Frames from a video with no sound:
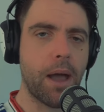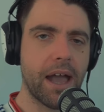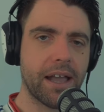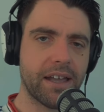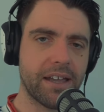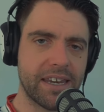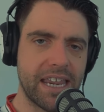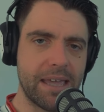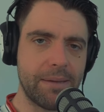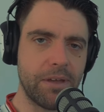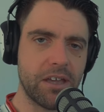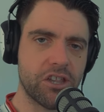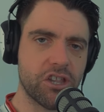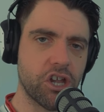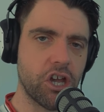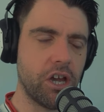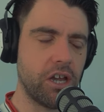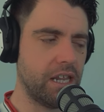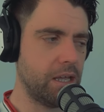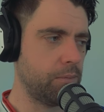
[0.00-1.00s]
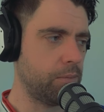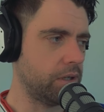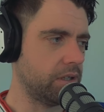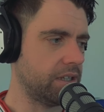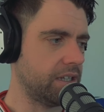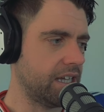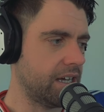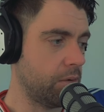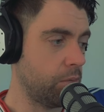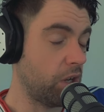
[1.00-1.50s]
Academia journey
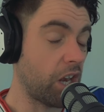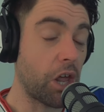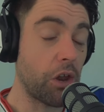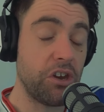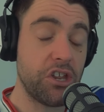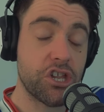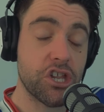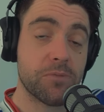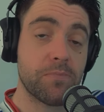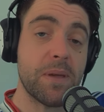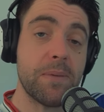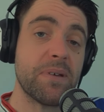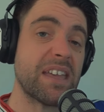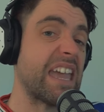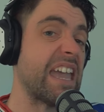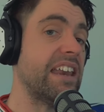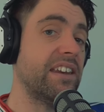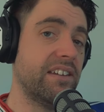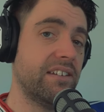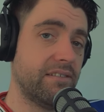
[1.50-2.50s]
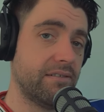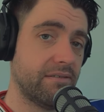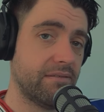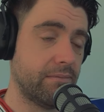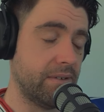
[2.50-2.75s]
will only just be beginning